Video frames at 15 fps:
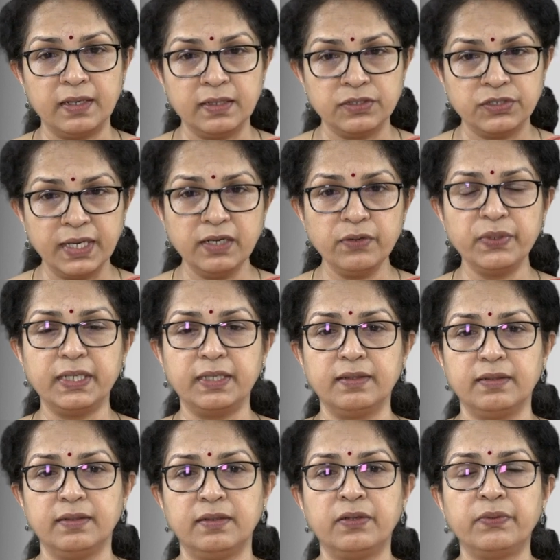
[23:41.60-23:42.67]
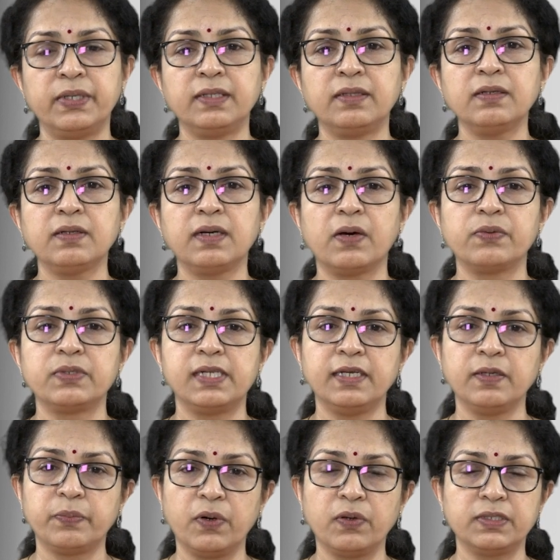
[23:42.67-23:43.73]
genuine during the
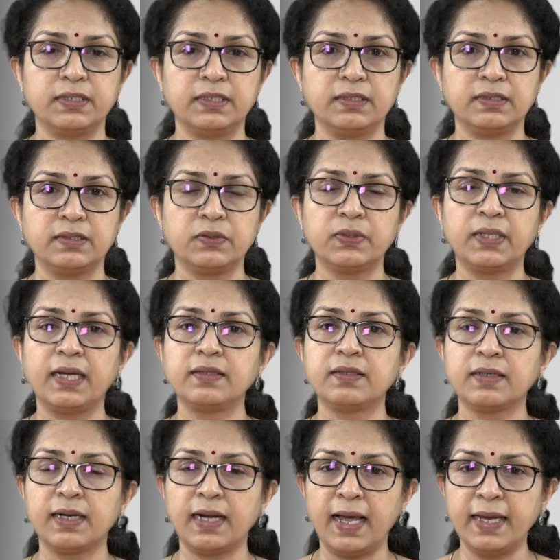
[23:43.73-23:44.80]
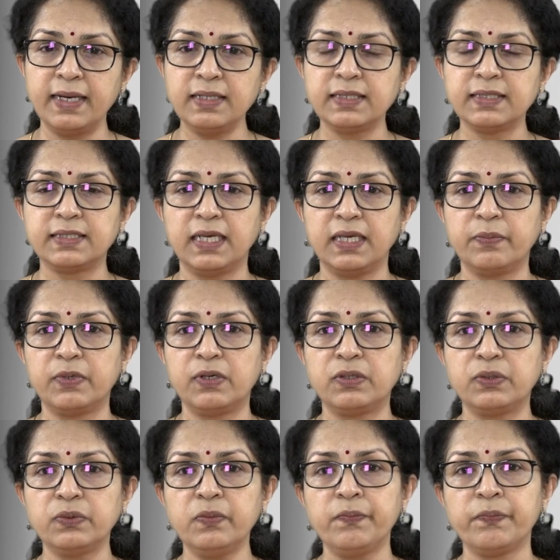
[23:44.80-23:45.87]
counseling process, so that the client is able
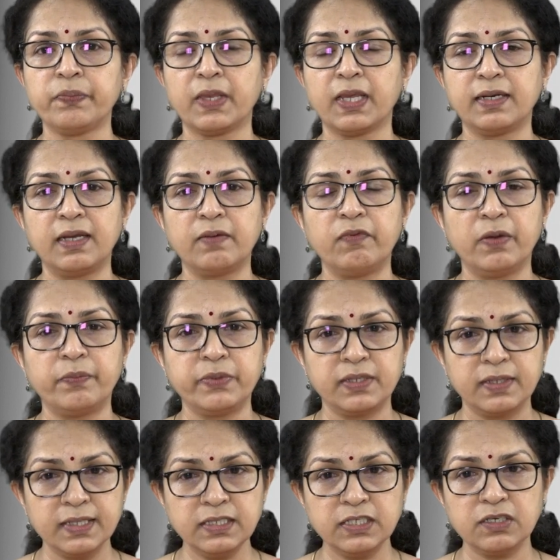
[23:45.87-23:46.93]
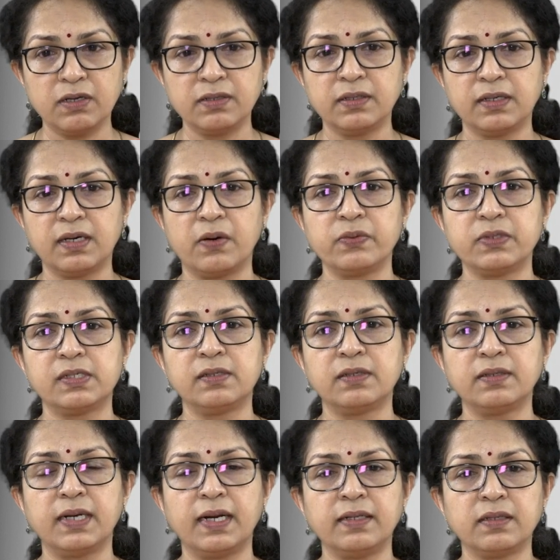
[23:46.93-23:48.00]
to develop trust on the
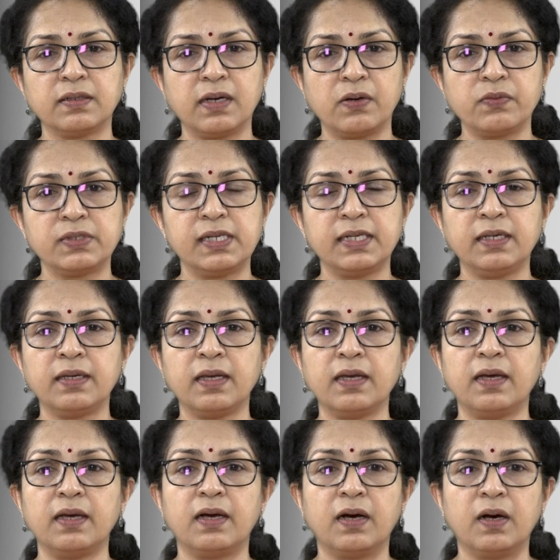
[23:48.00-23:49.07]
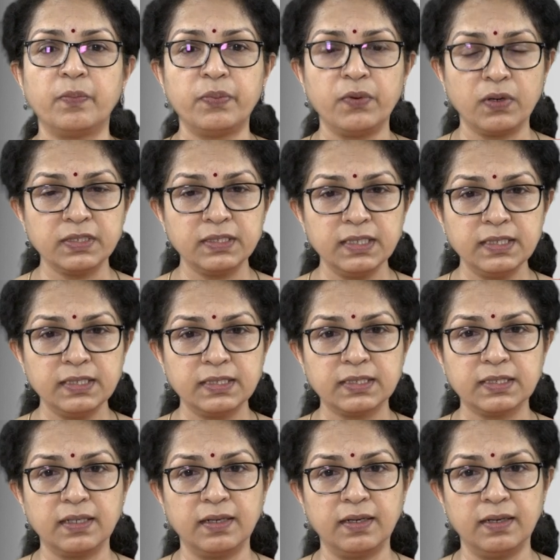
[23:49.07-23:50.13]
counselor, and the counseling process
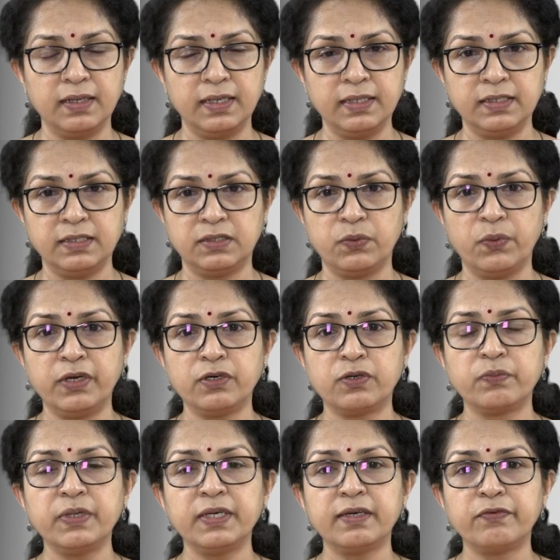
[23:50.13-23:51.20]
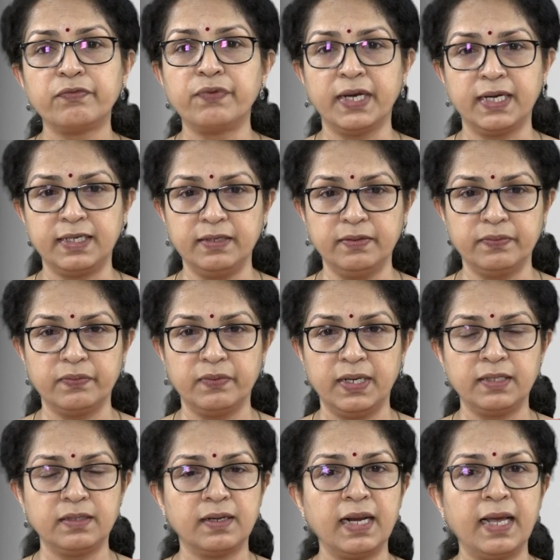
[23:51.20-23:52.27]
is going to be effective,
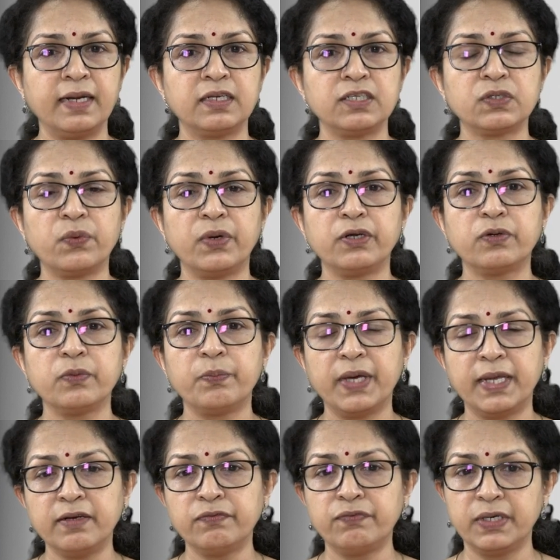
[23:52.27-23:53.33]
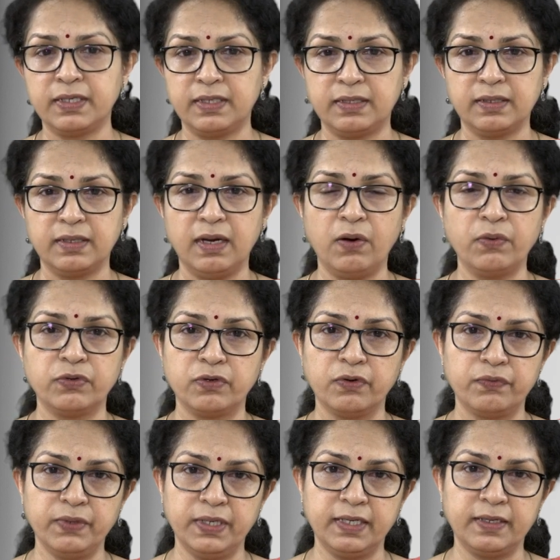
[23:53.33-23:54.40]
and the client is going to benefit out
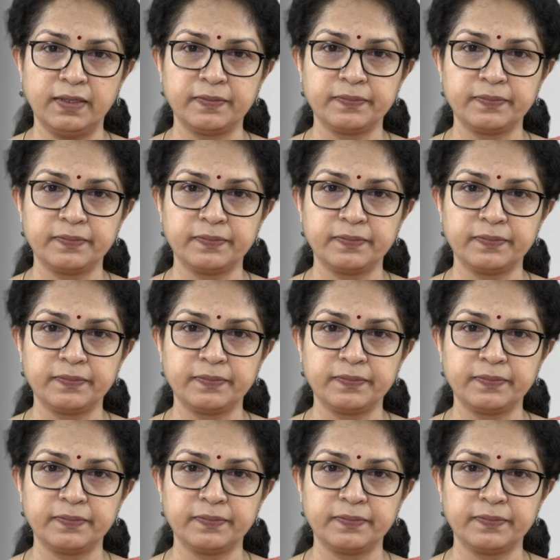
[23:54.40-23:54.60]
of it.